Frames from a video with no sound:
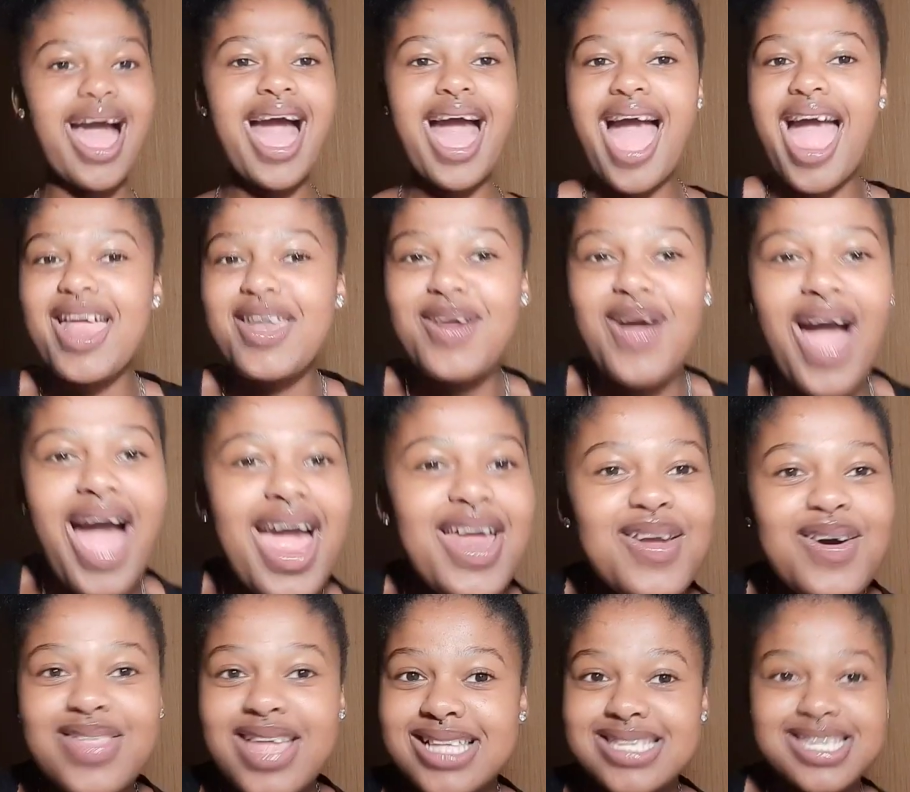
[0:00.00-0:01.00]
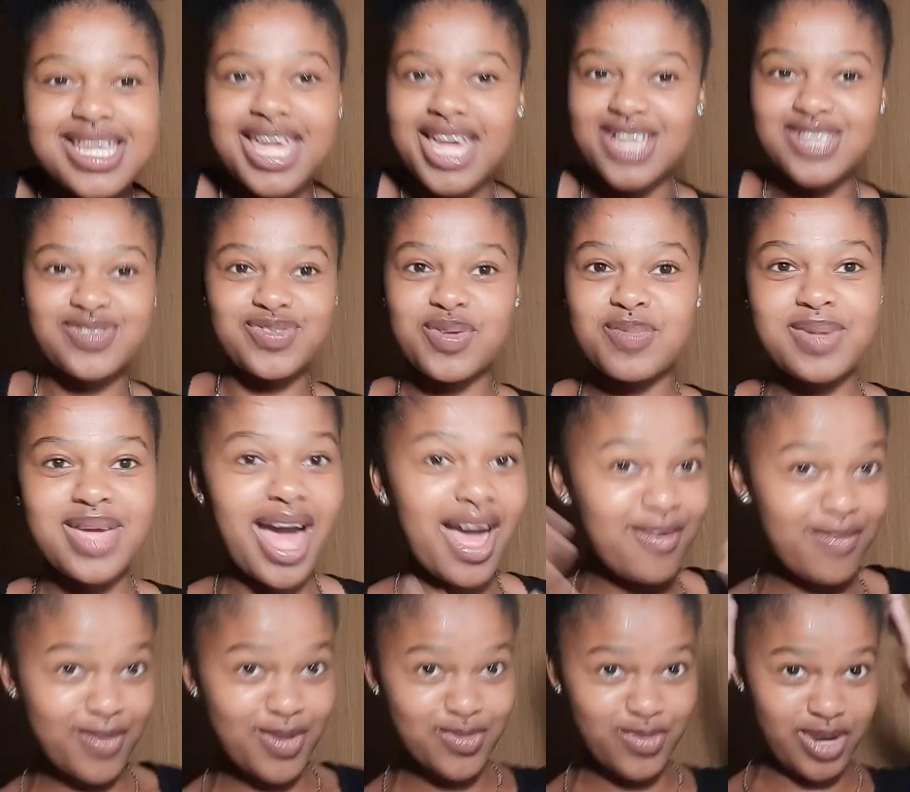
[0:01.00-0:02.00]
I know that's the case for me. I
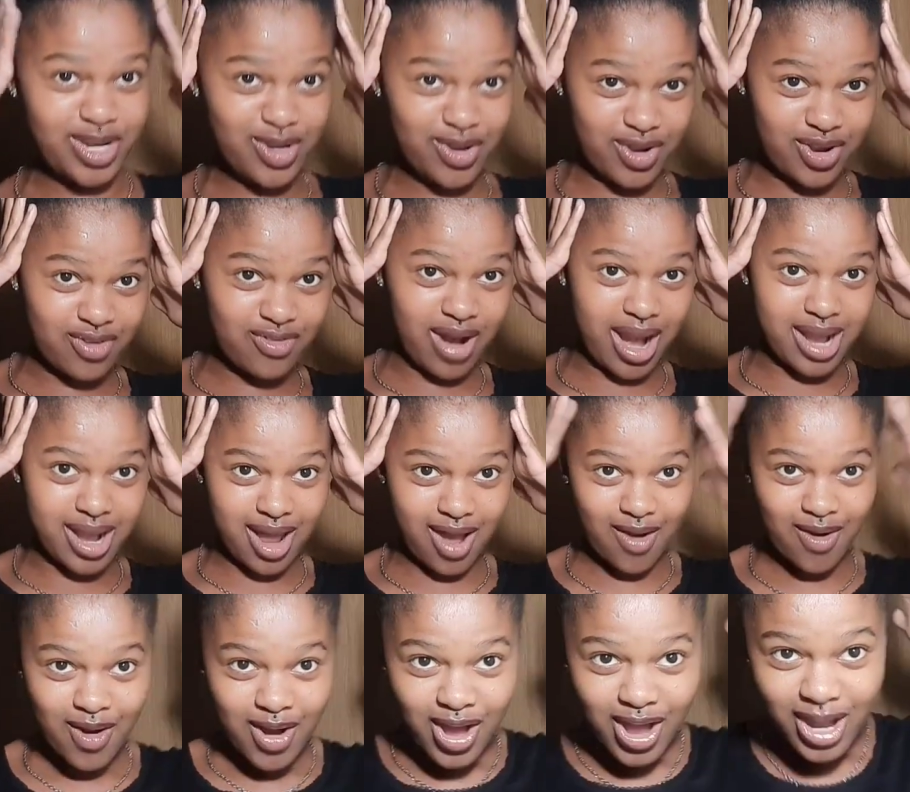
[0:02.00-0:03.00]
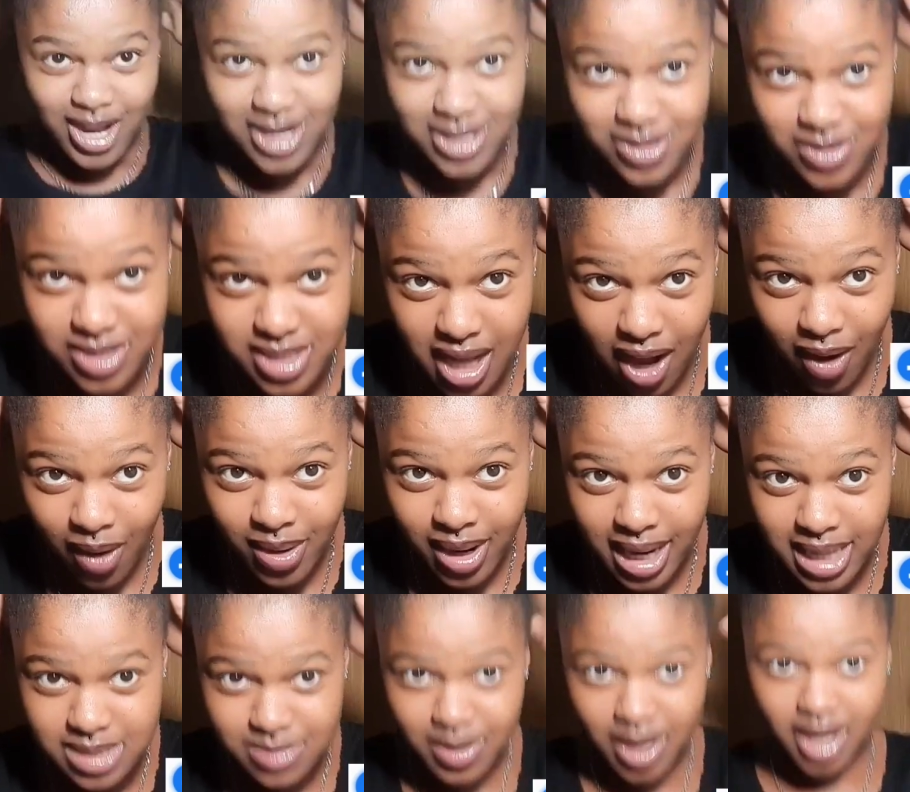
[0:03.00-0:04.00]
feel really good right now. Do you see how
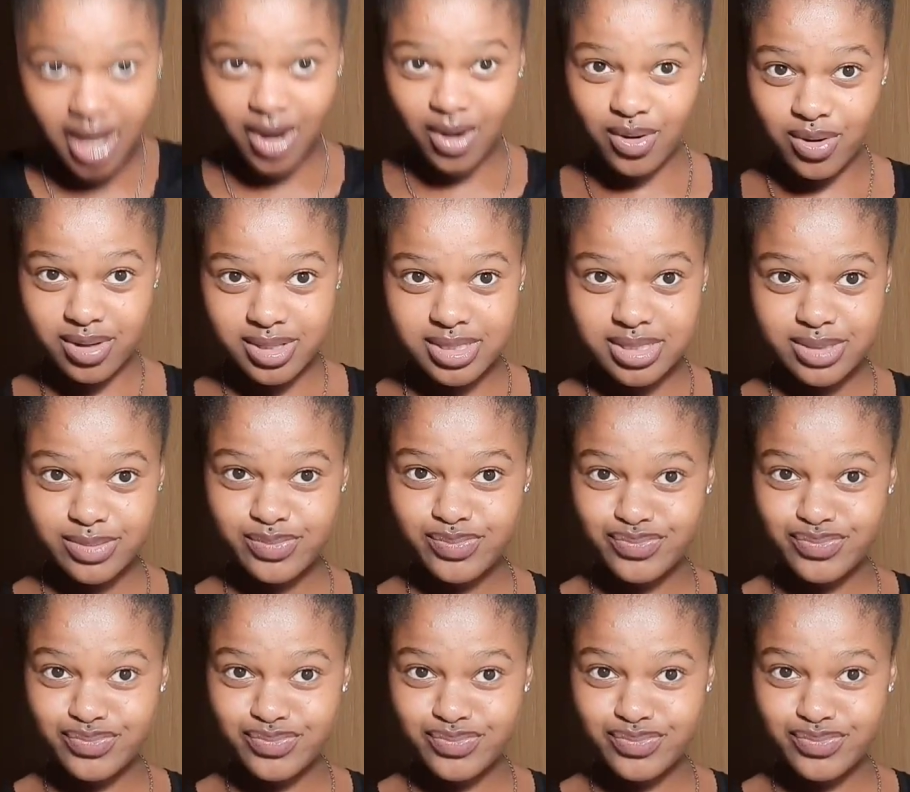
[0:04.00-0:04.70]
nice my hair looks?